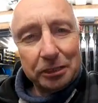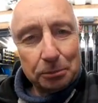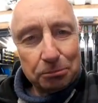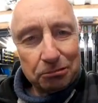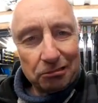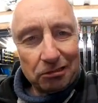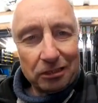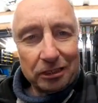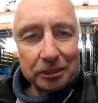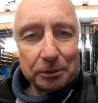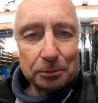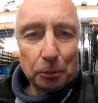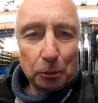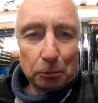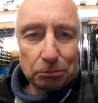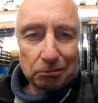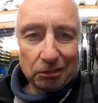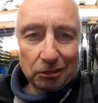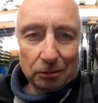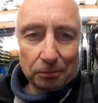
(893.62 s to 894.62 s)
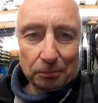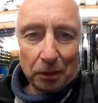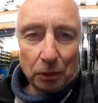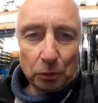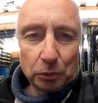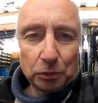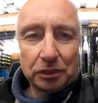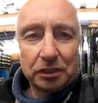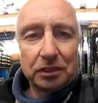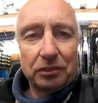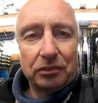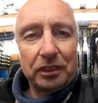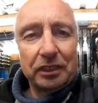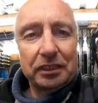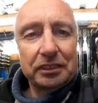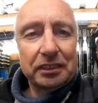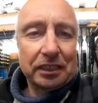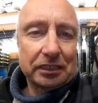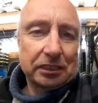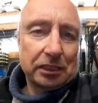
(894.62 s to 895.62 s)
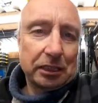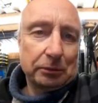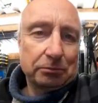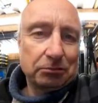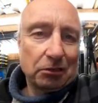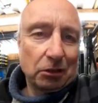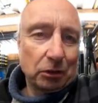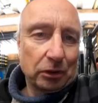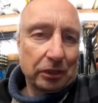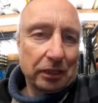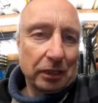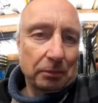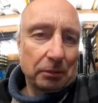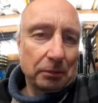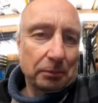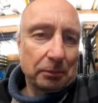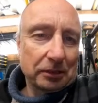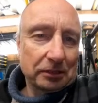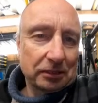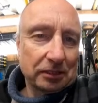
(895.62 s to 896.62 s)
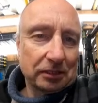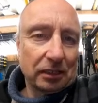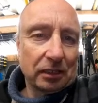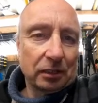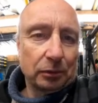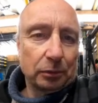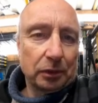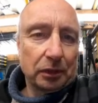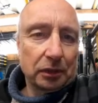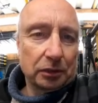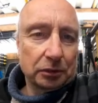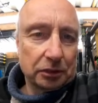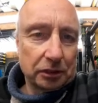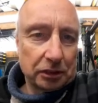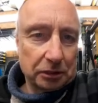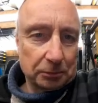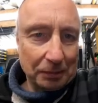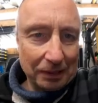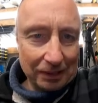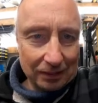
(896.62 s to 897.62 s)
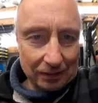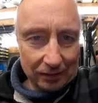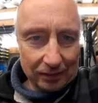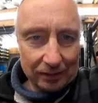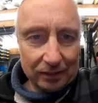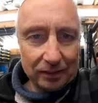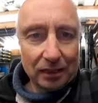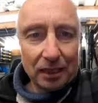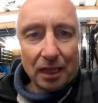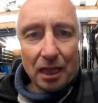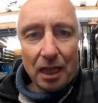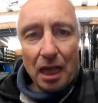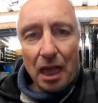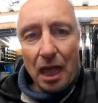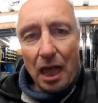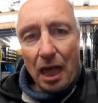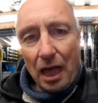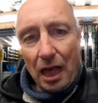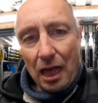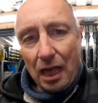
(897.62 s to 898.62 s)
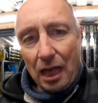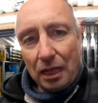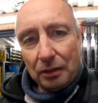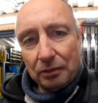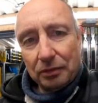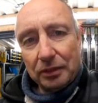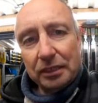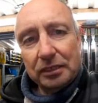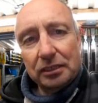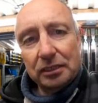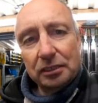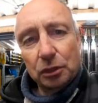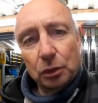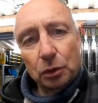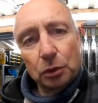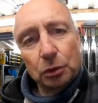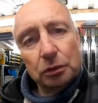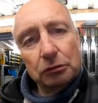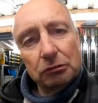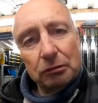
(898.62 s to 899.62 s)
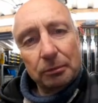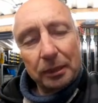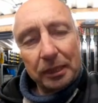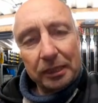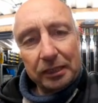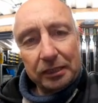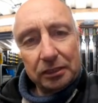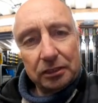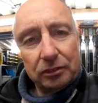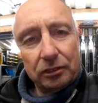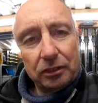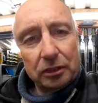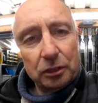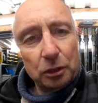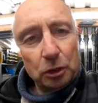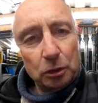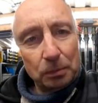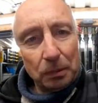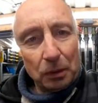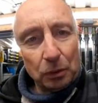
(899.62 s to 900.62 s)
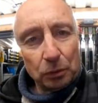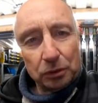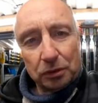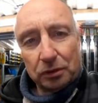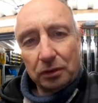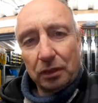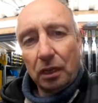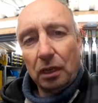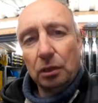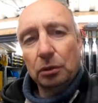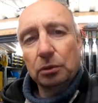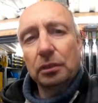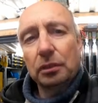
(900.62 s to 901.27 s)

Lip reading: surprise, more broken bolts. These actually broke a couple of months ago when I was dismantling. This is all the remains of the two bolts that hold